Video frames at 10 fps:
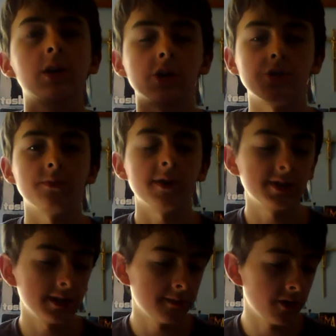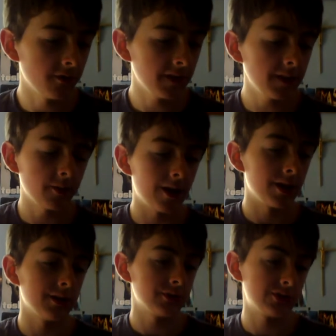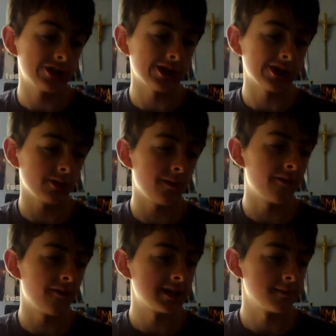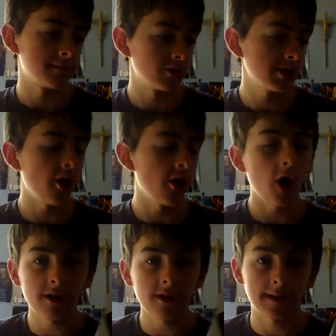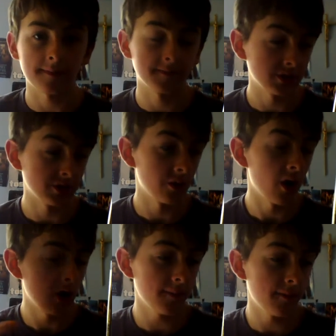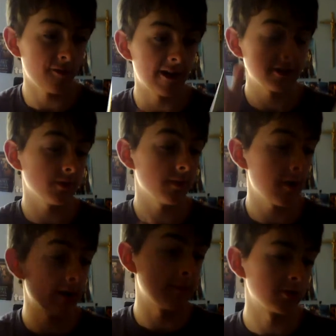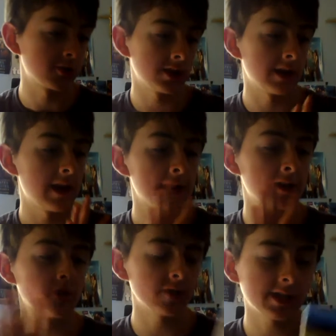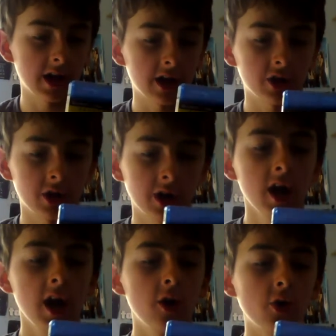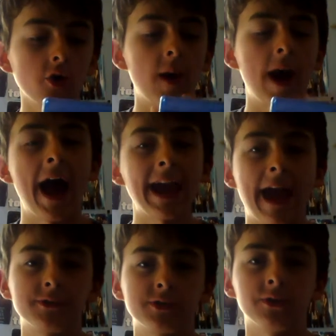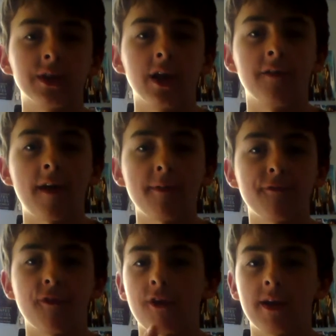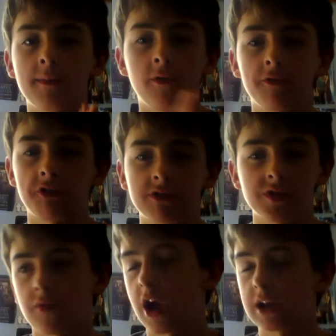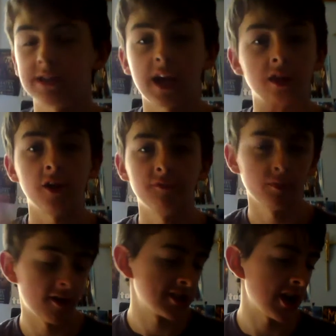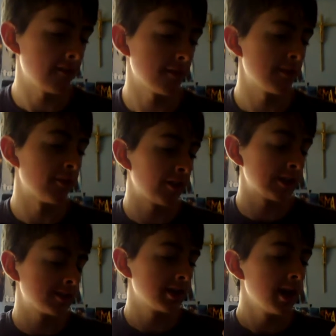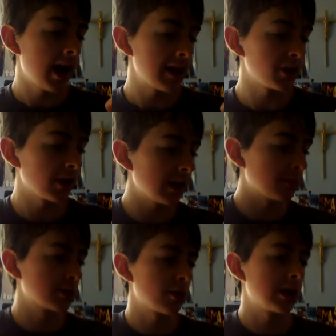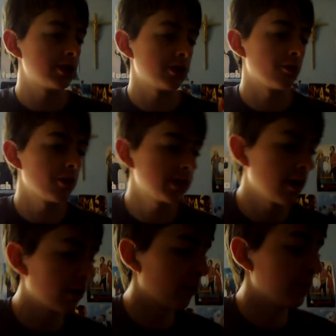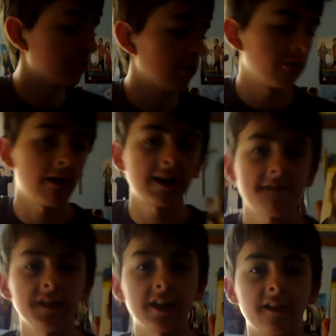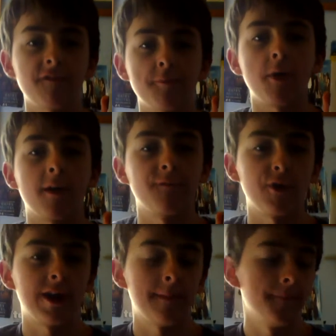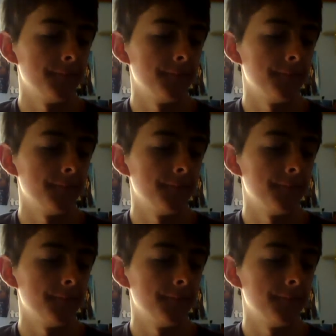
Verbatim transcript: humor to the movie while she also provides emotion. All of them do. All of them provide humor and emotion. And Chris Tucker, who I absolutely love, I prefer him over Chris Rock because I love the Rush Hour movies. I thought he was great too. Chris Tucker was really great. Definitely a different part for him.